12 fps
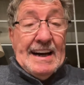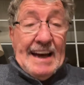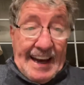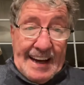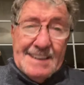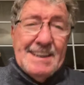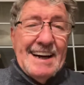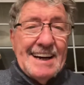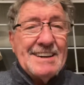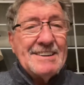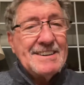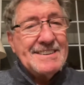and
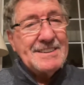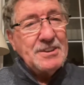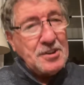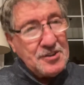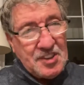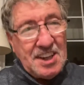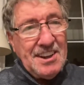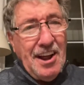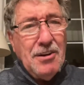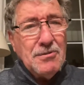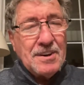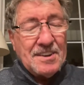you can sing
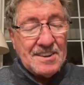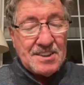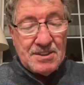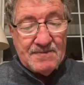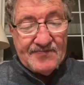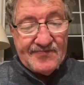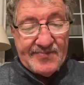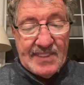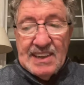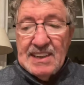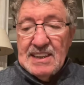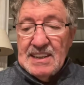along with us.
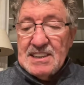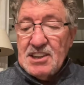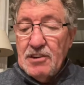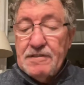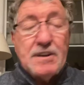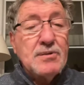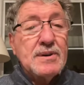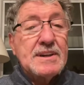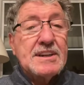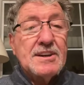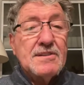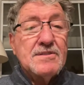So if you would
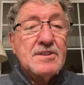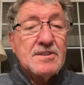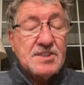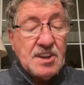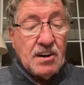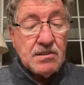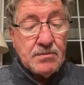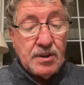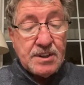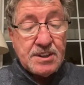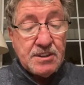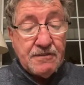turn your
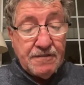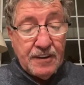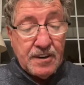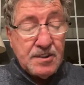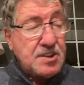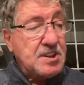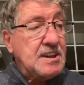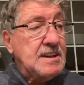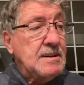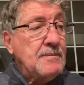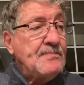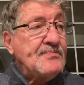songbooks first
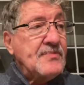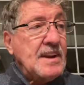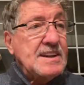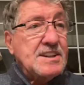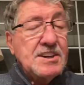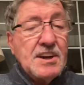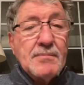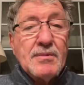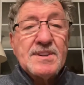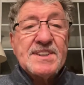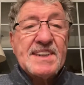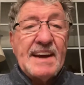to
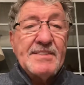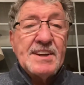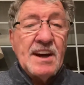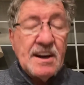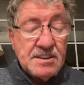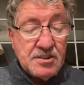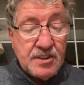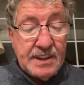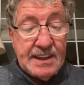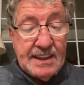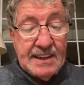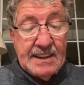number
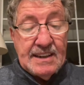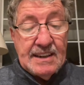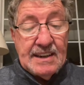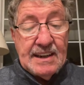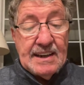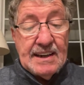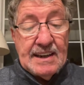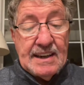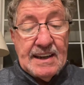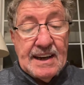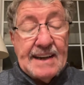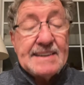
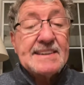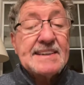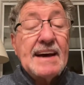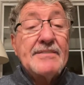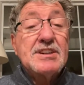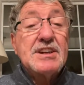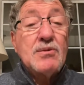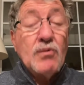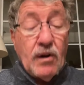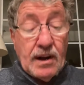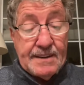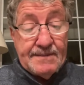
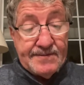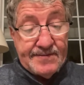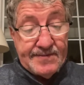771.